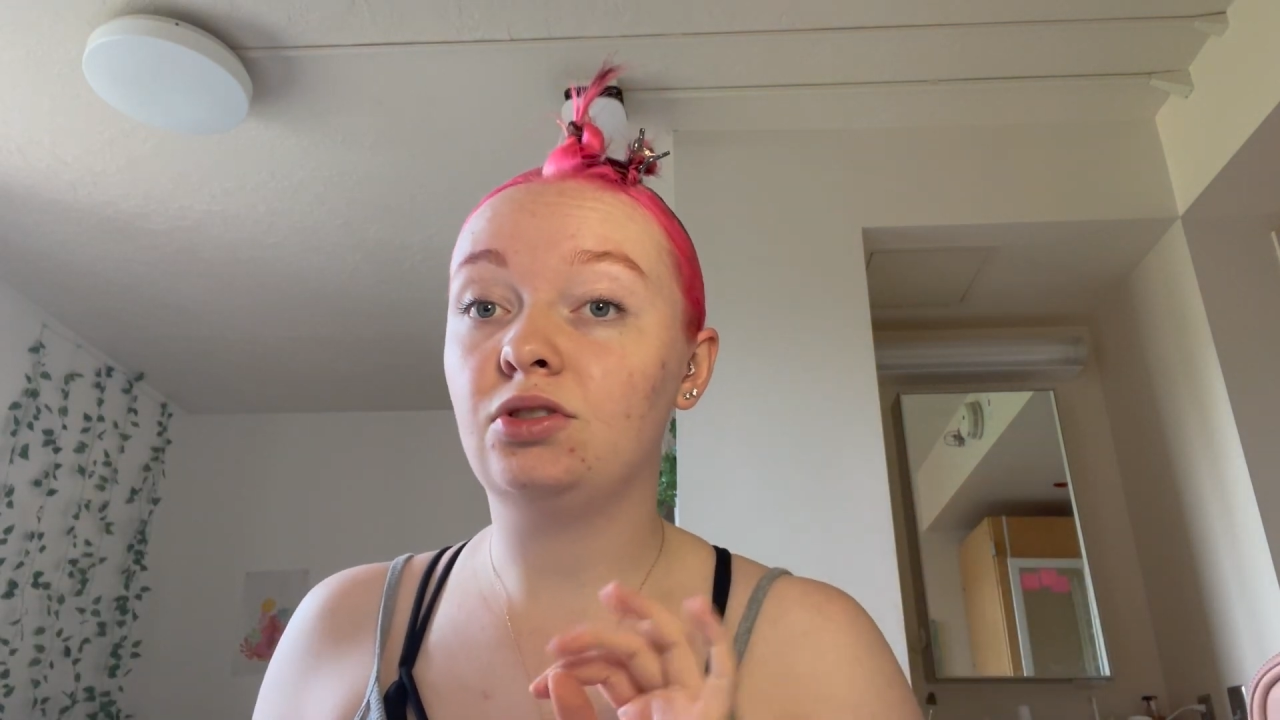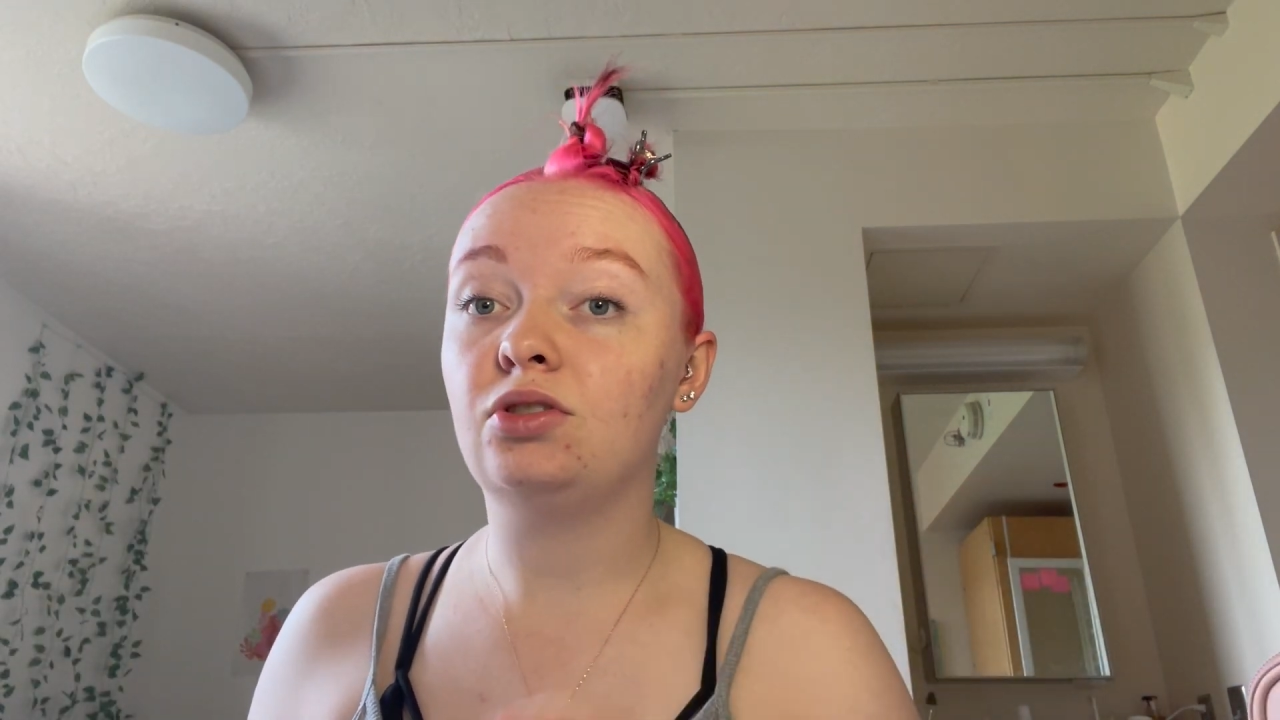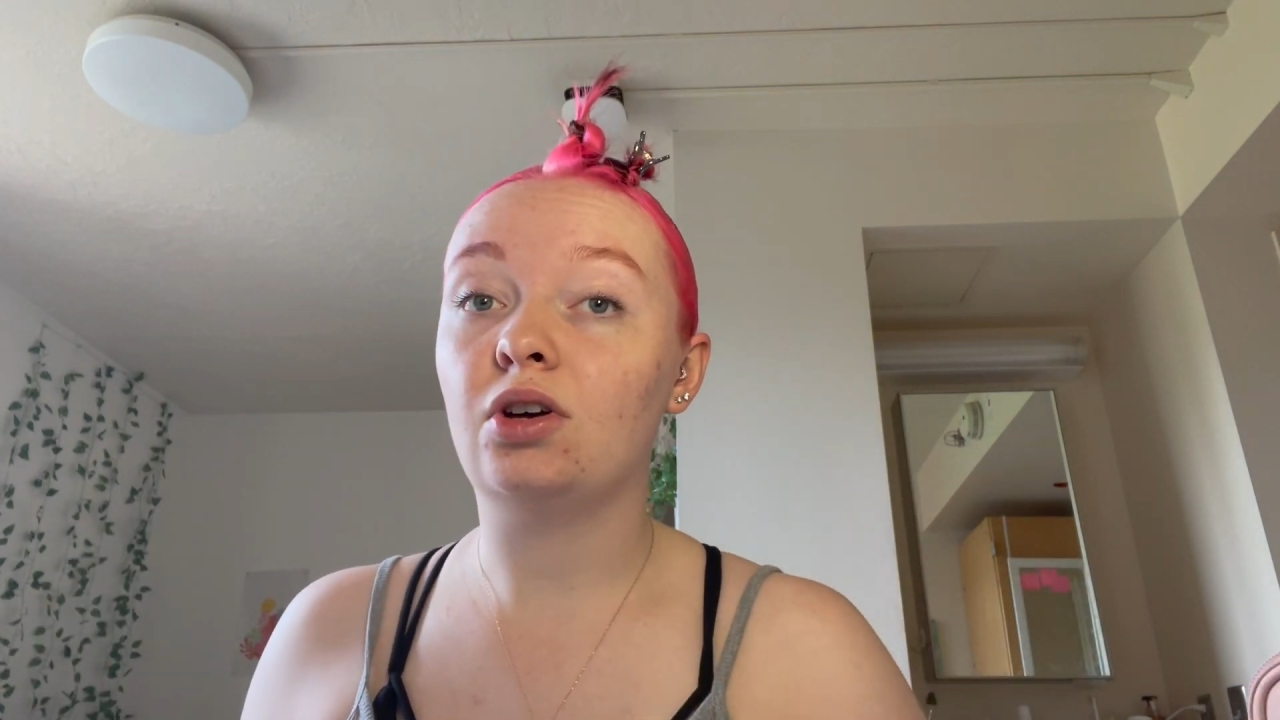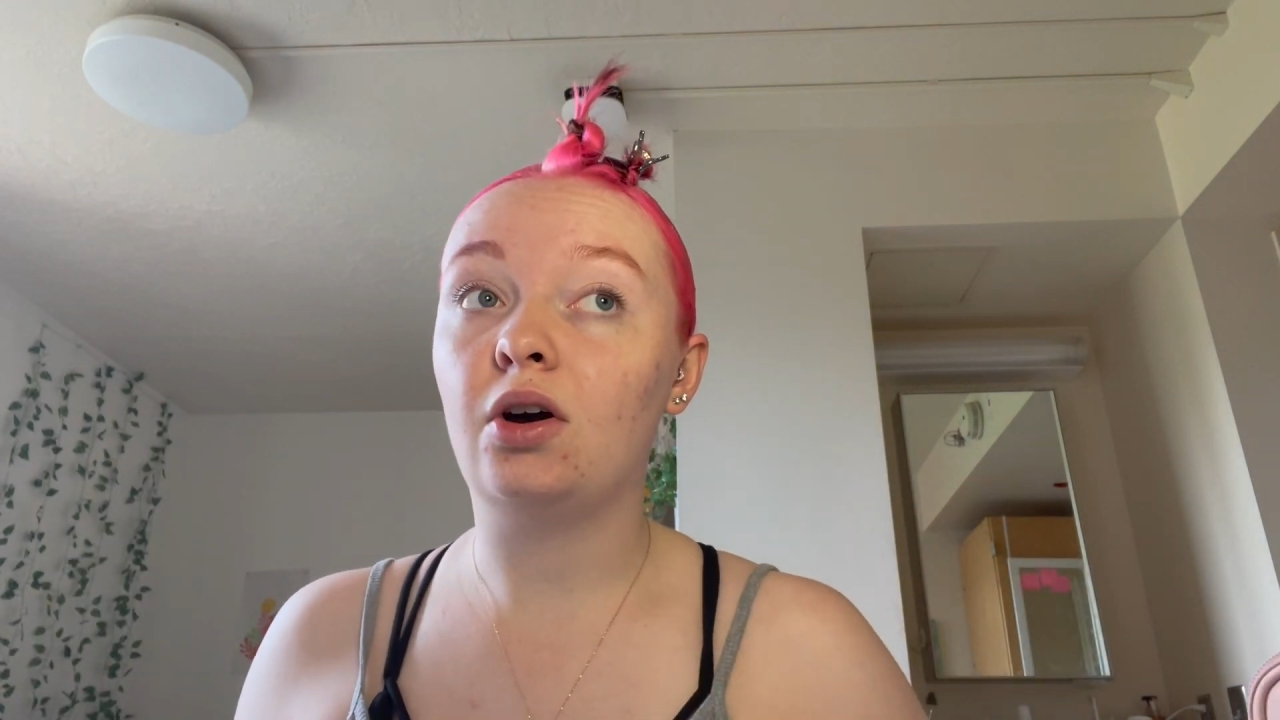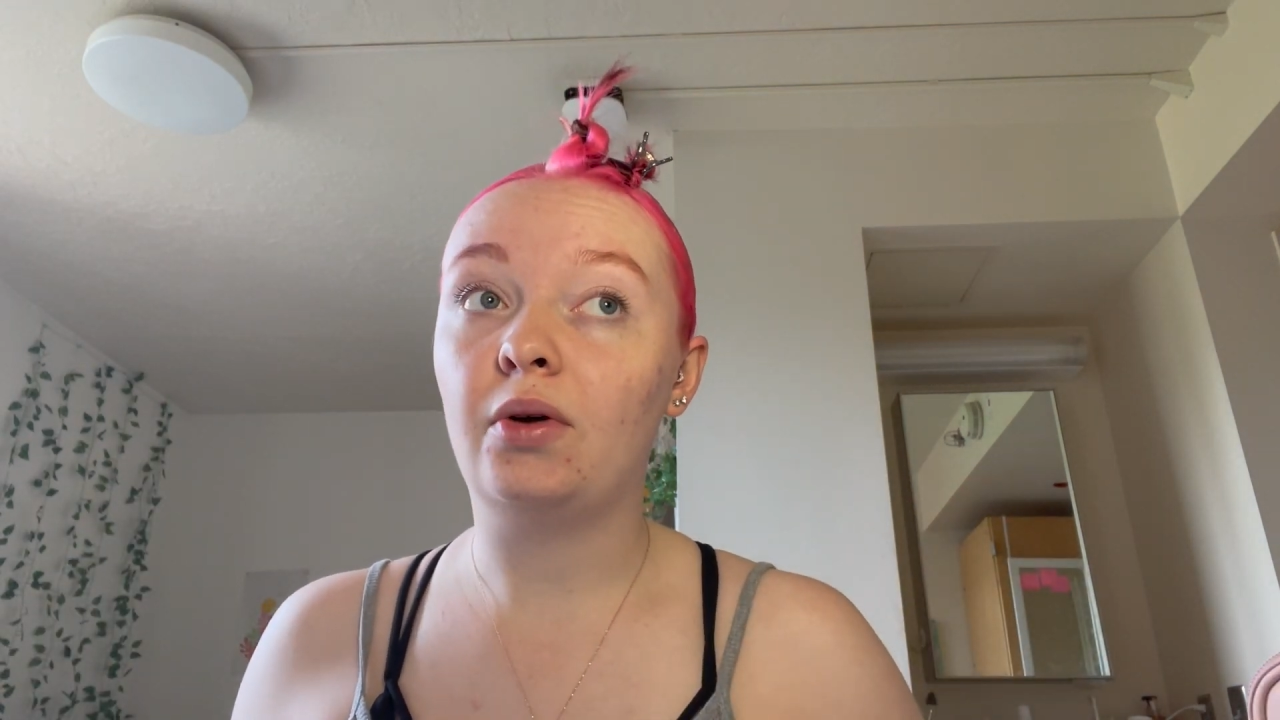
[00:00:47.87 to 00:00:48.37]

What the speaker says: don't